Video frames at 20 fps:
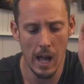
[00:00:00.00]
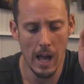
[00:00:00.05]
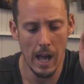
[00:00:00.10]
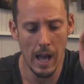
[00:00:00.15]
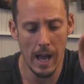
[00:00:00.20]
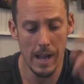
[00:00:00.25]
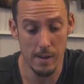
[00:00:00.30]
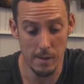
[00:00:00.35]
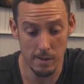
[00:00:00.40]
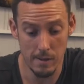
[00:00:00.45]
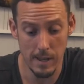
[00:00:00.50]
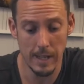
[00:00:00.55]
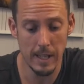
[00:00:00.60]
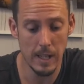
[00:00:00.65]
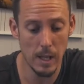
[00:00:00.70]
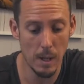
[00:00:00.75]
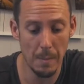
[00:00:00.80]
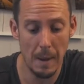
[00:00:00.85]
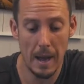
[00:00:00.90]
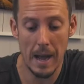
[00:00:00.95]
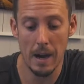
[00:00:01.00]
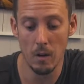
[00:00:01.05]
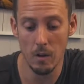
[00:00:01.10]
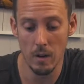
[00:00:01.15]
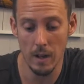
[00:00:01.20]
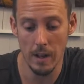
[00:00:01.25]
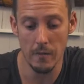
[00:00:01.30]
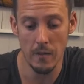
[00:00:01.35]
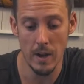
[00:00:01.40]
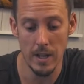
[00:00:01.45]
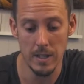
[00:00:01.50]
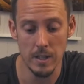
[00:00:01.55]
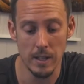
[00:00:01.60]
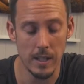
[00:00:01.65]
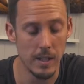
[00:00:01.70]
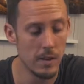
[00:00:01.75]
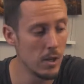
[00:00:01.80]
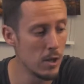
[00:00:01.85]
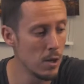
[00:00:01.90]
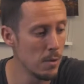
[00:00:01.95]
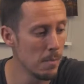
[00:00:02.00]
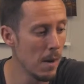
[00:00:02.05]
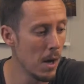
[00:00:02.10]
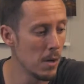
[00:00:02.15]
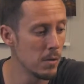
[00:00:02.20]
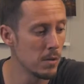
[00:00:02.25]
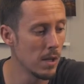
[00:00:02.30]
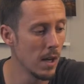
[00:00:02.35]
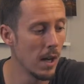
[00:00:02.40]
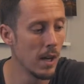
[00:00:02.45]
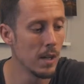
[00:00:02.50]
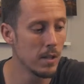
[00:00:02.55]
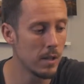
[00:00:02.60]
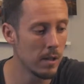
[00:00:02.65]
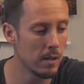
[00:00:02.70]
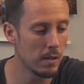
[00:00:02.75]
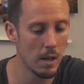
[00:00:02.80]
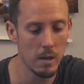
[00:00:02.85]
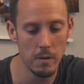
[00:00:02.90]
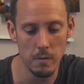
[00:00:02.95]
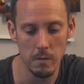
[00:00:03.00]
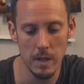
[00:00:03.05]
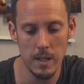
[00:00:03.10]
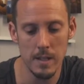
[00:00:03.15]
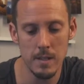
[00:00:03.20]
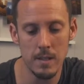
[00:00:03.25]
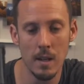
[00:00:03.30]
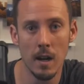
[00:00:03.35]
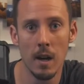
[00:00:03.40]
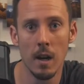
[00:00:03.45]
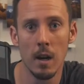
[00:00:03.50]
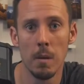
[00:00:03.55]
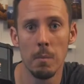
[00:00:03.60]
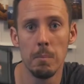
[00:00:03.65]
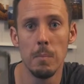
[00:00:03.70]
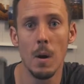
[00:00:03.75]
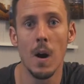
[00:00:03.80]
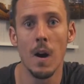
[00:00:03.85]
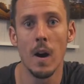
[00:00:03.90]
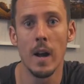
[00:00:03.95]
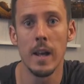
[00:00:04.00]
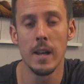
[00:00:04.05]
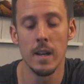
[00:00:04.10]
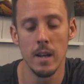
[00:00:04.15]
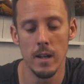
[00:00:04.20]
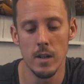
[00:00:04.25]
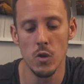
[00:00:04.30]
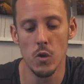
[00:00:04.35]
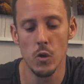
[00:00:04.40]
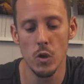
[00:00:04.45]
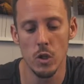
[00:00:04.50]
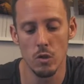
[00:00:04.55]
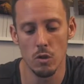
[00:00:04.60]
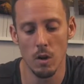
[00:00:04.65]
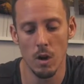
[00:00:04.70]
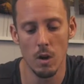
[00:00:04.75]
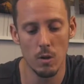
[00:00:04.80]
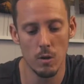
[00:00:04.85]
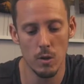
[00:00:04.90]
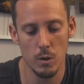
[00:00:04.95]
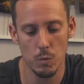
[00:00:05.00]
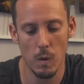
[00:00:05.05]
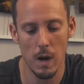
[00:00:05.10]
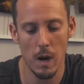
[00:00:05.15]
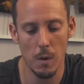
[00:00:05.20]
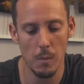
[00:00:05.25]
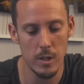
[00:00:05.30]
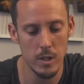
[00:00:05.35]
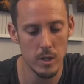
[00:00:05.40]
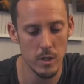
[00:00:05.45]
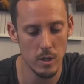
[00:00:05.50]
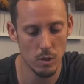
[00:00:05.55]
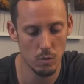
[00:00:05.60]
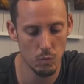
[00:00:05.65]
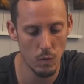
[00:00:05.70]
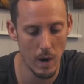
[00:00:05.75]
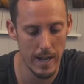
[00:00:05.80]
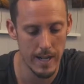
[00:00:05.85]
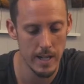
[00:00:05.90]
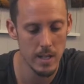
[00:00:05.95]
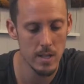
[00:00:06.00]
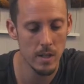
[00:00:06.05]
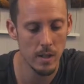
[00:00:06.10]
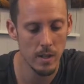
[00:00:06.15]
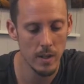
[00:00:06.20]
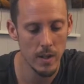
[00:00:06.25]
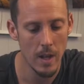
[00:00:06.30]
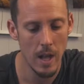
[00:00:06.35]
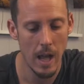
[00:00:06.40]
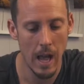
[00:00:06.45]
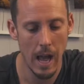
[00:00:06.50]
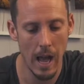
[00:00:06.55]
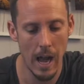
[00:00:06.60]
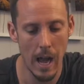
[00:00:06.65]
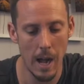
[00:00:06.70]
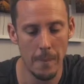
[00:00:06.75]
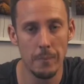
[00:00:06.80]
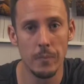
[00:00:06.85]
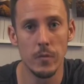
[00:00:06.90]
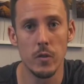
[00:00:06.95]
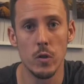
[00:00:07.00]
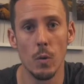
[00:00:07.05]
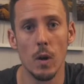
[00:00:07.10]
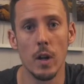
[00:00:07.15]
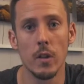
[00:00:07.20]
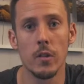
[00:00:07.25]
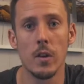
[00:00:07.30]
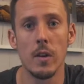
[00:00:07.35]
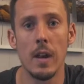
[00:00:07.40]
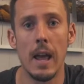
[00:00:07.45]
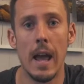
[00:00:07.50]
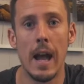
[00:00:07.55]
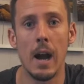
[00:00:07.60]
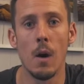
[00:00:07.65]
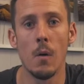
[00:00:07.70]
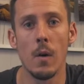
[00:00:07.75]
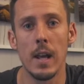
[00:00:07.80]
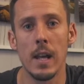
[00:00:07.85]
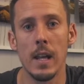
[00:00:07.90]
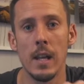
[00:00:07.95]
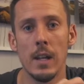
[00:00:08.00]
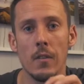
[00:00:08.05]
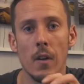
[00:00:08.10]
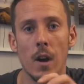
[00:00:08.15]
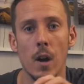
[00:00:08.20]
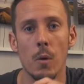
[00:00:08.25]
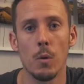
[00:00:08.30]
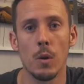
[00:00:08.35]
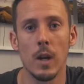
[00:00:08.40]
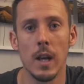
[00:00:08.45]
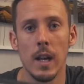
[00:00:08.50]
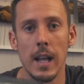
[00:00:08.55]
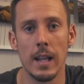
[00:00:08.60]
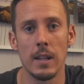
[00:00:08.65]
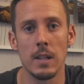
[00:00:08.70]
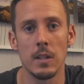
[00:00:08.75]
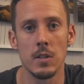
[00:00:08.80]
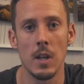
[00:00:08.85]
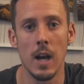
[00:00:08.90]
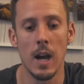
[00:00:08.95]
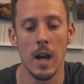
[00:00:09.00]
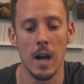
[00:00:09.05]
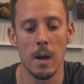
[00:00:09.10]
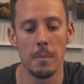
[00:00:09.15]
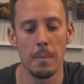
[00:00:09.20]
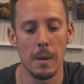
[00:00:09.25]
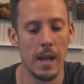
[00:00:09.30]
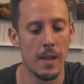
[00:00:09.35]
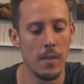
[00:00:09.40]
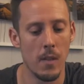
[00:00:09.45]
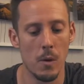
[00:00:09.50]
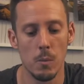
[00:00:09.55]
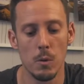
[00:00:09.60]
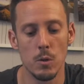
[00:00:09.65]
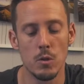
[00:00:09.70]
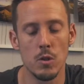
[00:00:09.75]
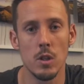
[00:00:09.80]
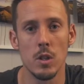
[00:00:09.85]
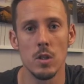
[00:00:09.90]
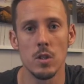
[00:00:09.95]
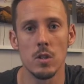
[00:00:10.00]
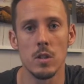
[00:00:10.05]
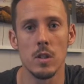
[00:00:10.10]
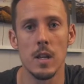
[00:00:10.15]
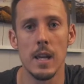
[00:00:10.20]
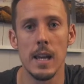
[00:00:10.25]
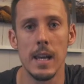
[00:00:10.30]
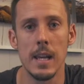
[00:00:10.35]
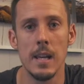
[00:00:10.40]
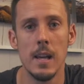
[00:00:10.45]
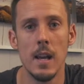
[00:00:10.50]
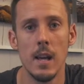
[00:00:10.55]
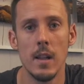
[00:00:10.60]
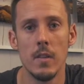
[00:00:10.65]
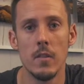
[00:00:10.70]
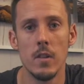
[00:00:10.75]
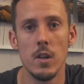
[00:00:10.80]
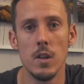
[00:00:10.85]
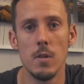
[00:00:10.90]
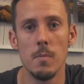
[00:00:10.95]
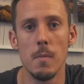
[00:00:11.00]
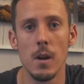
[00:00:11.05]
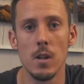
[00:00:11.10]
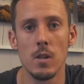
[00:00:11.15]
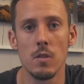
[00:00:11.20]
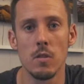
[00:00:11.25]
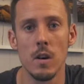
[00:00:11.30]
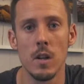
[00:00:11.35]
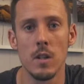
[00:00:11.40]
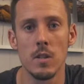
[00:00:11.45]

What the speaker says: and you're thinking about investing in the new motor, you don't need to buy a new controller as well, which is great. So what I'll do now is I will connect this up, and then we'll just see the new motorised